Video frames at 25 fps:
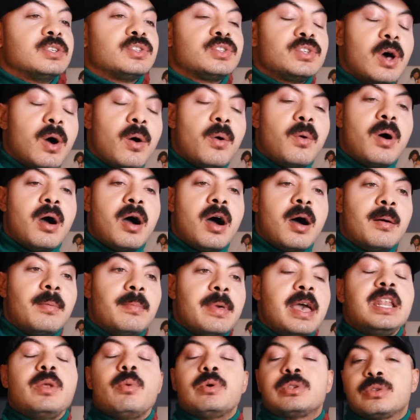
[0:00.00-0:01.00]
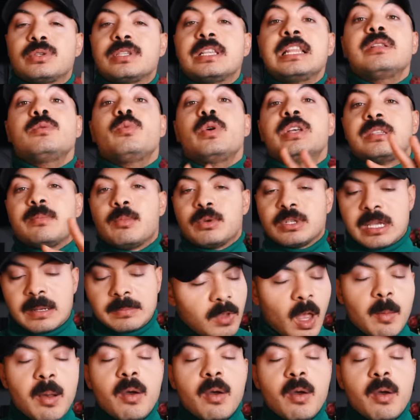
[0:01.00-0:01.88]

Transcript: So, um, anyways, let's not waste any more time.